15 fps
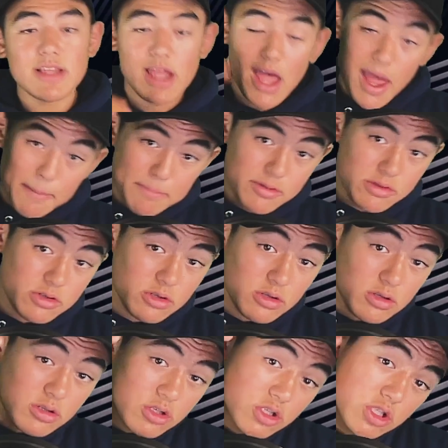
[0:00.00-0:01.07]

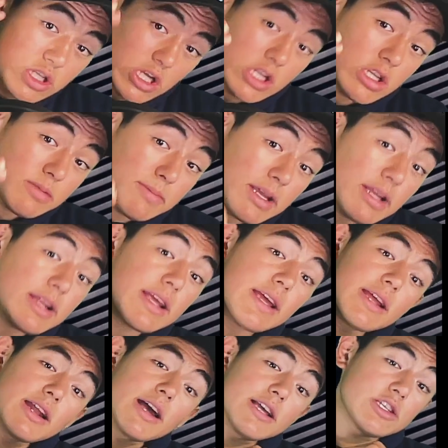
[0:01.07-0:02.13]
aperture, shutter speed,
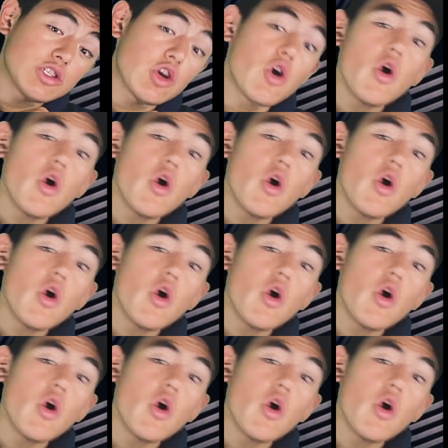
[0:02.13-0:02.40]
and ISO,